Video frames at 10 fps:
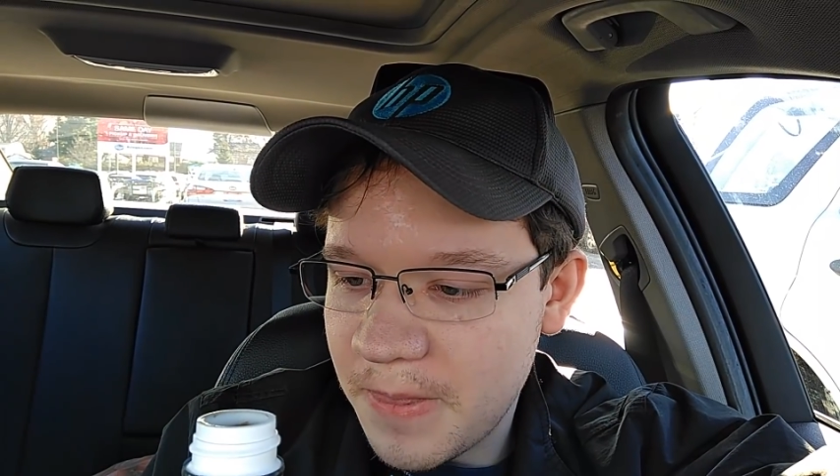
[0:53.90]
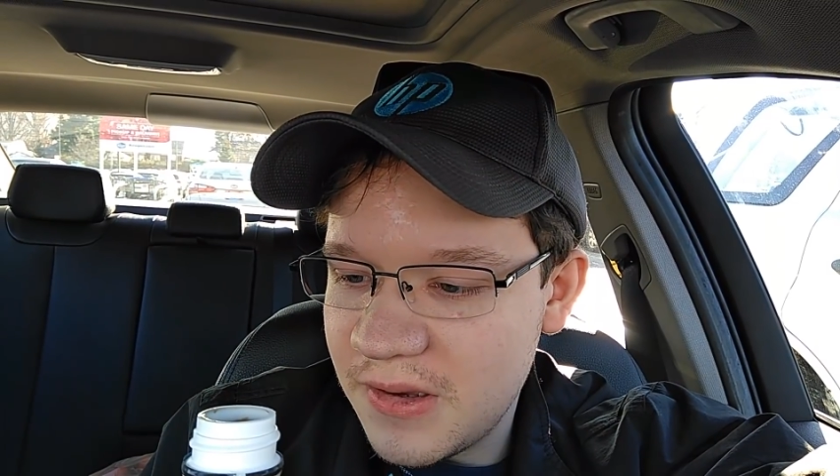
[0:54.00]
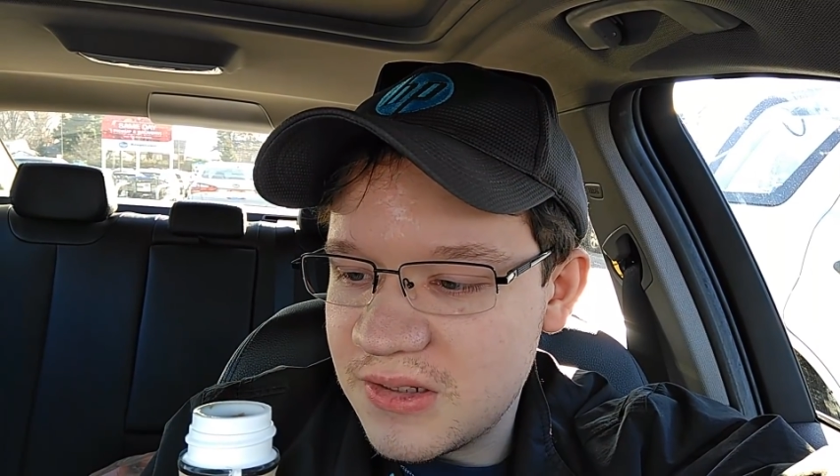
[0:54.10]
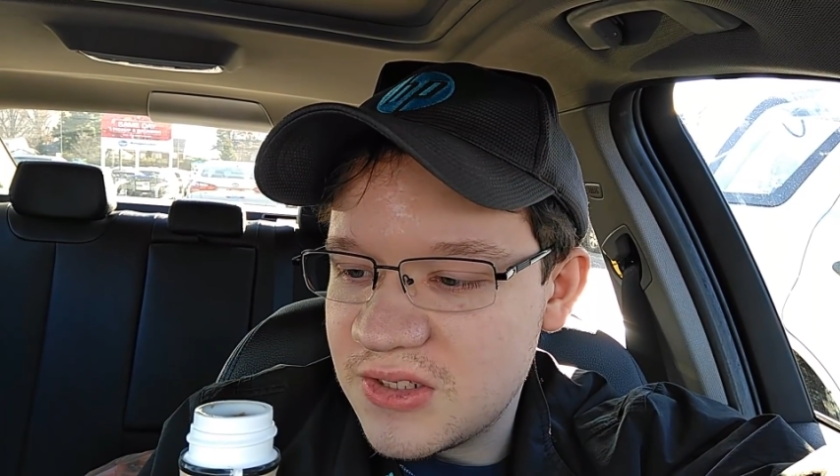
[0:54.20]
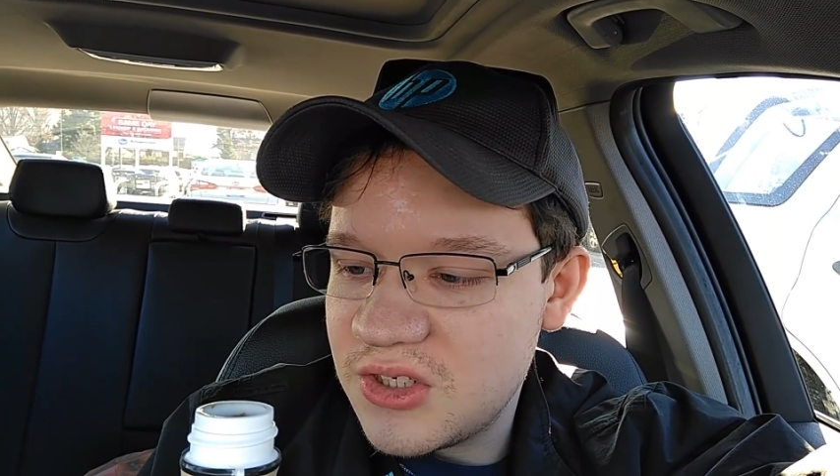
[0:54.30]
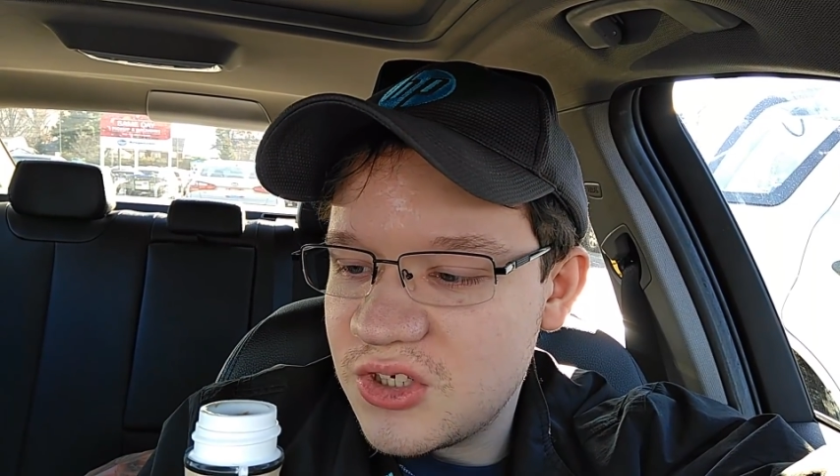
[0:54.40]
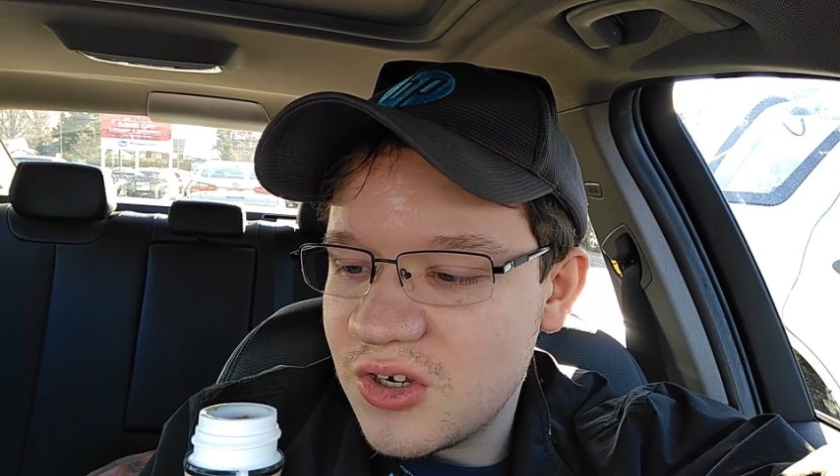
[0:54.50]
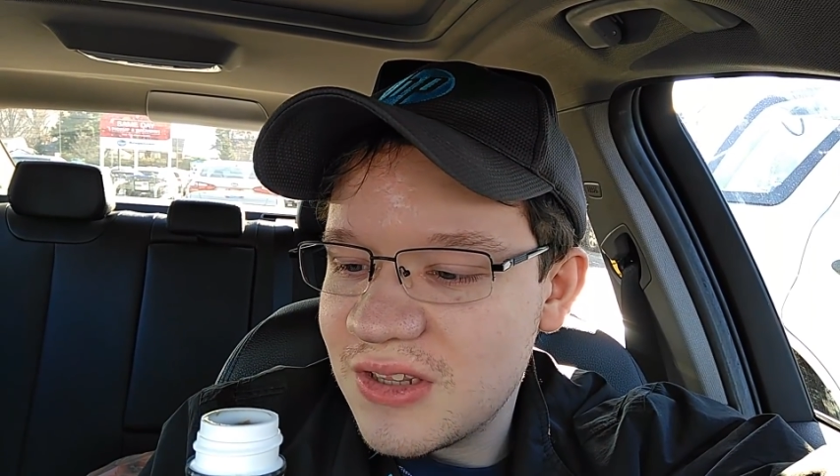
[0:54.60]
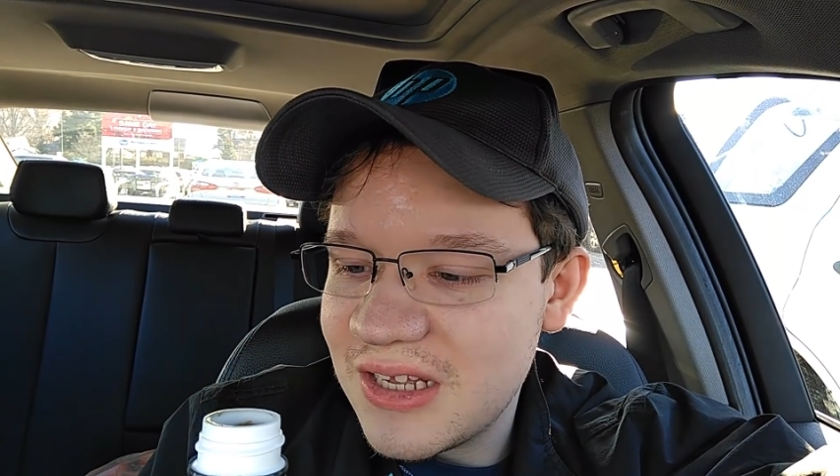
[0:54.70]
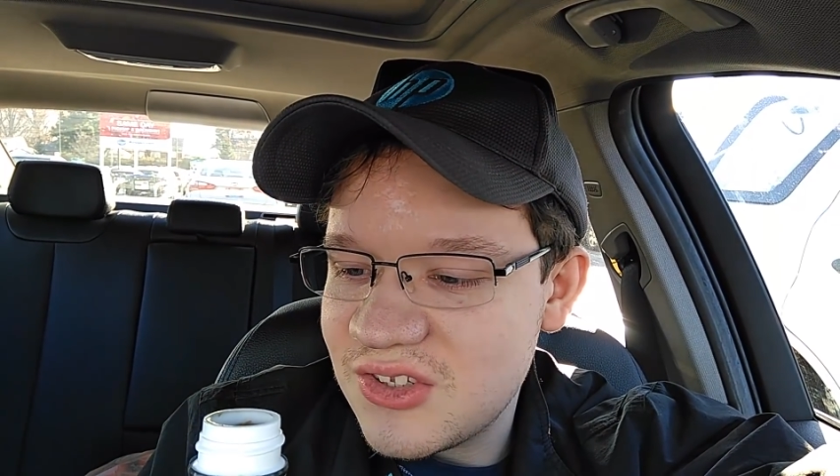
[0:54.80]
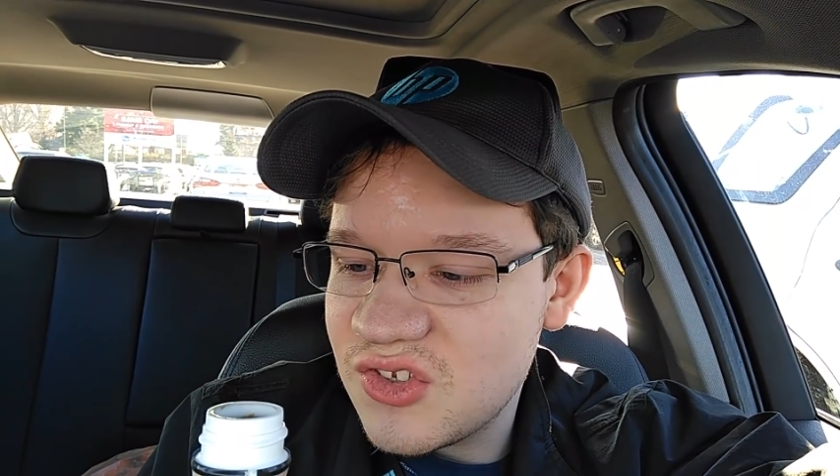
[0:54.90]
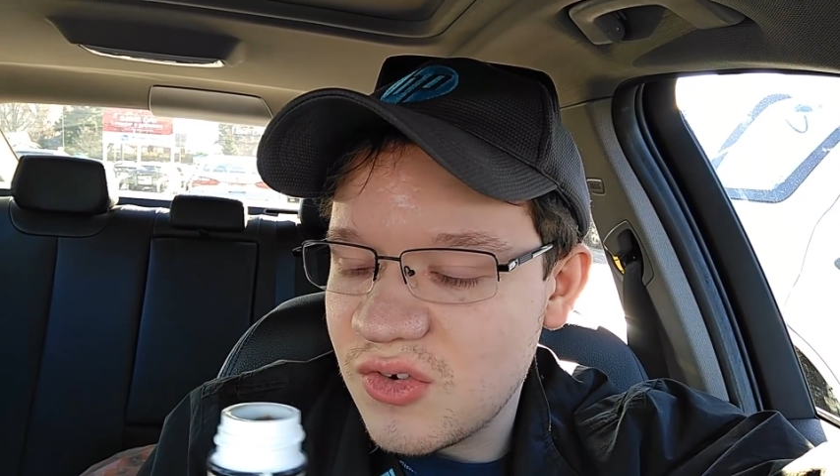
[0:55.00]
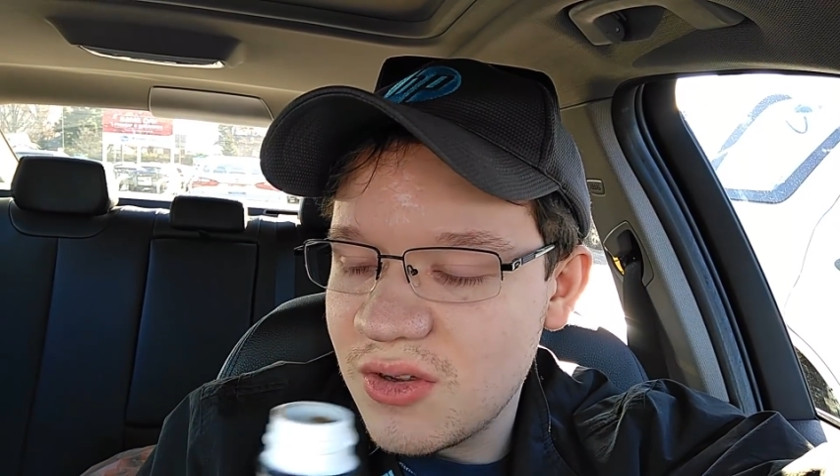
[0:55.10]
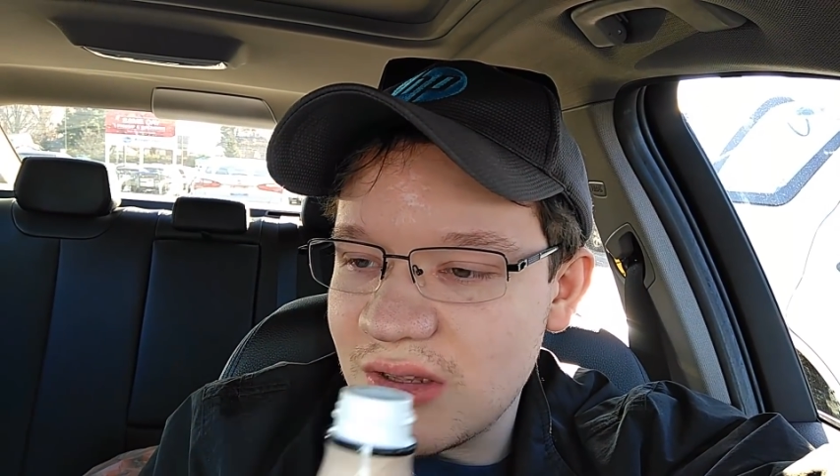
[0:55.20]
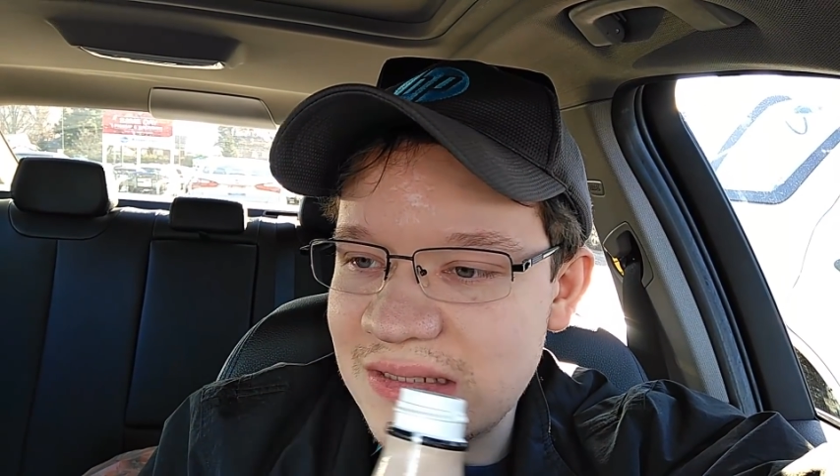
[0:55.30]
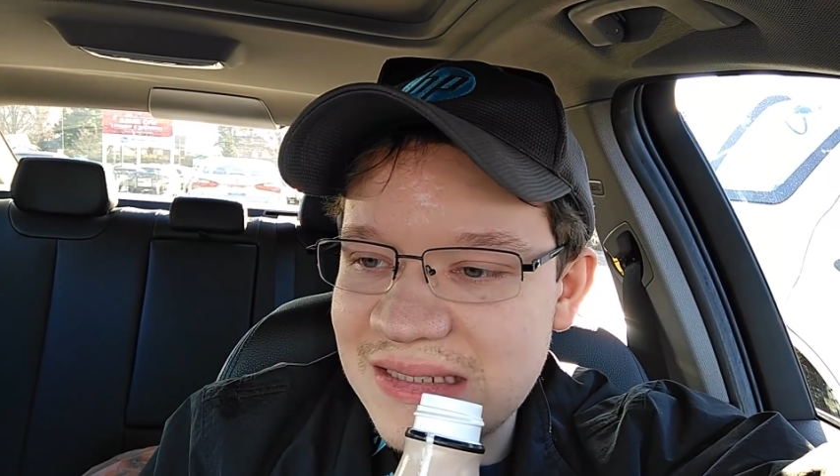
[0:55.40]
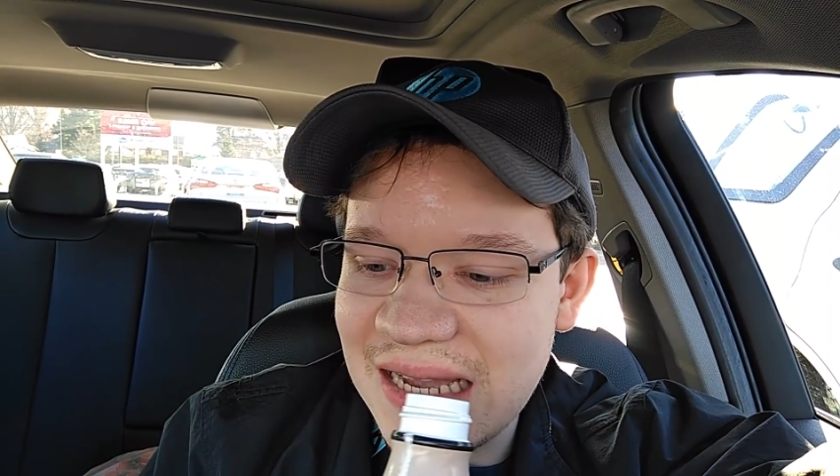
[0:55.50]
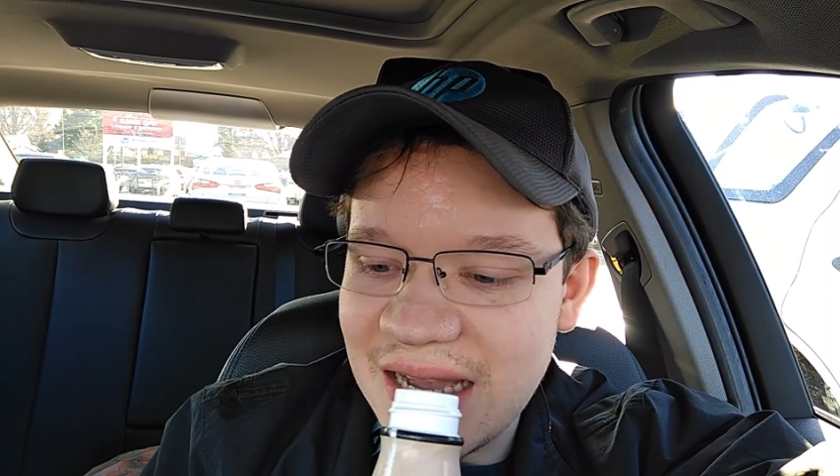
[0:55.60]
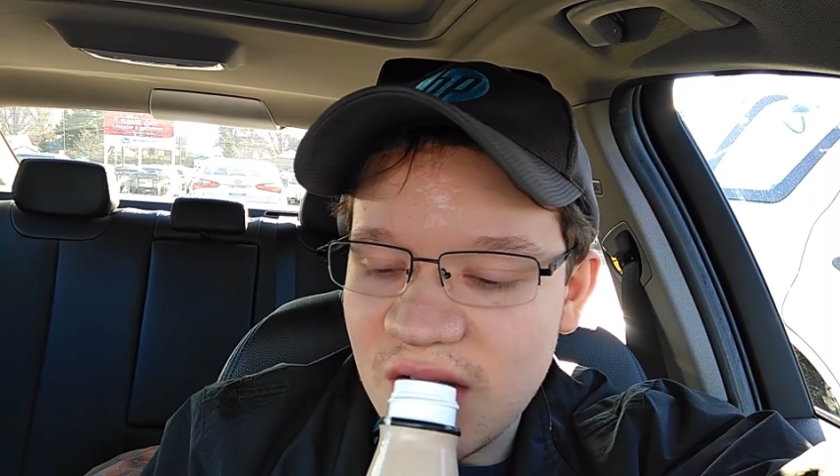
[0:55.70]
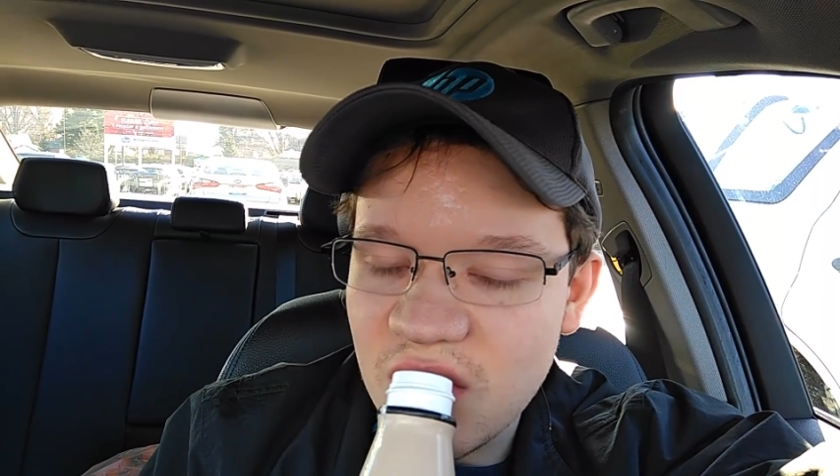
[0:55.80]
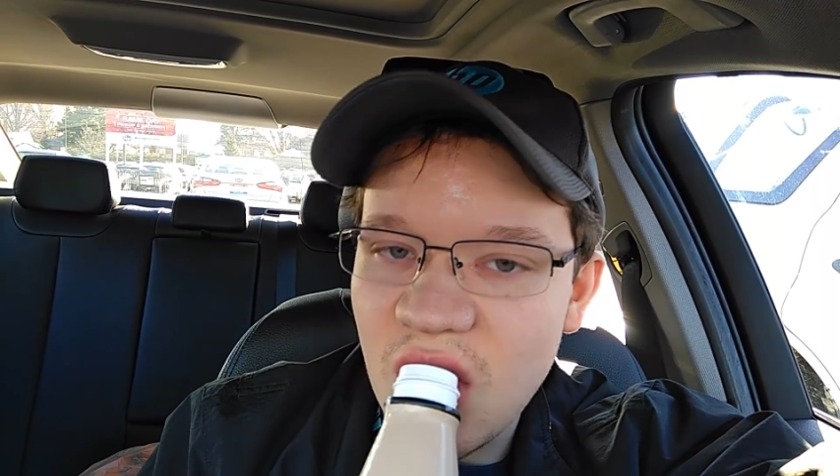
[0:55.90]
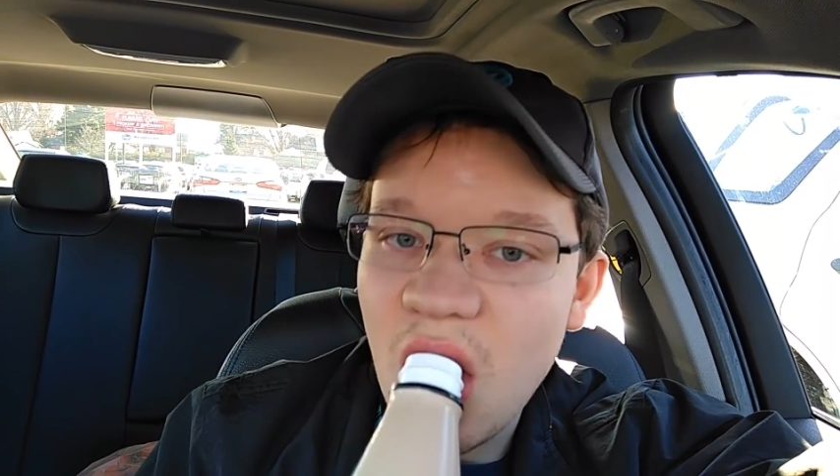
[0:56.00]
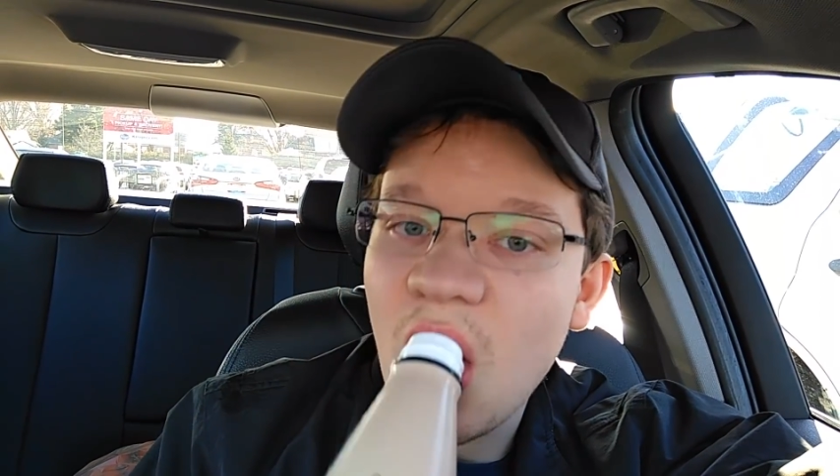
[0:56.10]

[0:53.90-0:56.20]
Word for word: You can just chug that soylent down